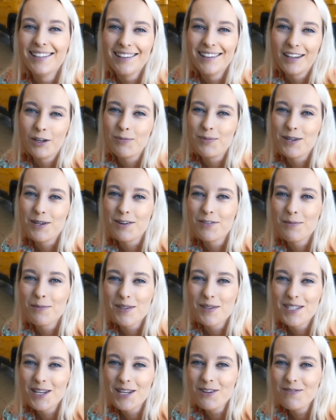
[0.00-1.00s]
I hope to hear from you
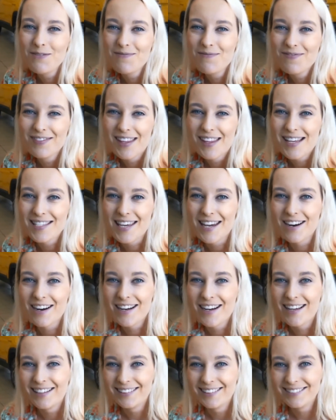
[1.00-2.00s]
soon. Thanks,
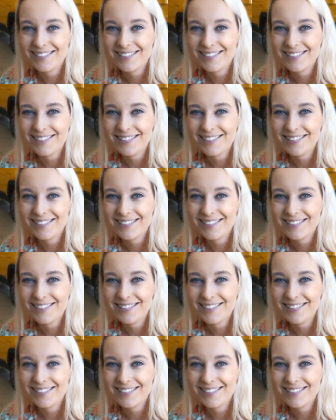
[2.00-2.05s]
Gary.